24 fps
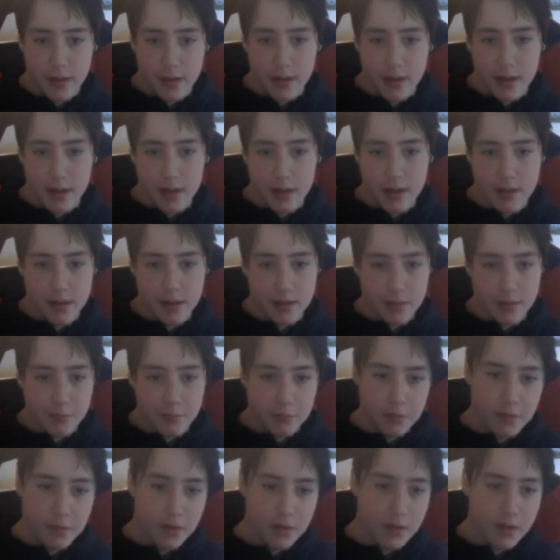into the
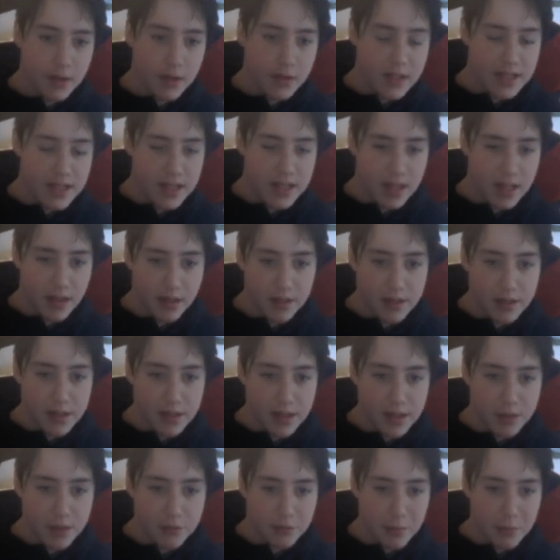war on the side of the
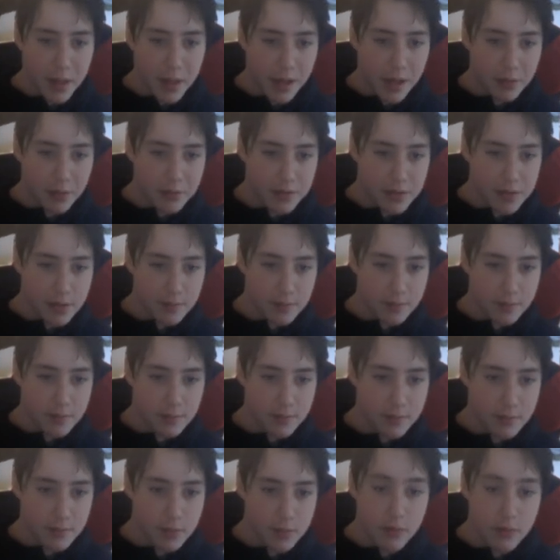Central Powers.
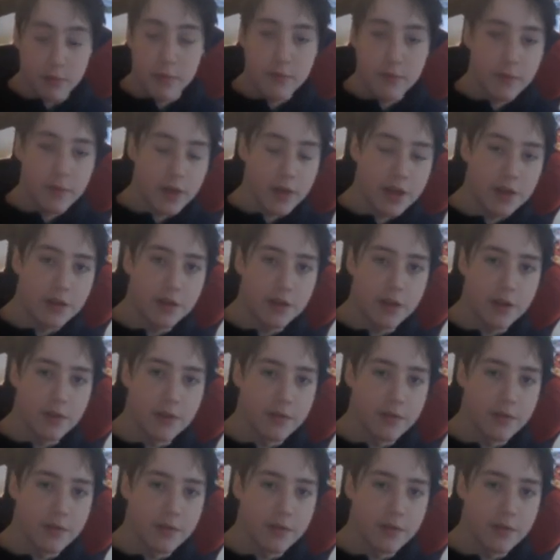It'd be funnier if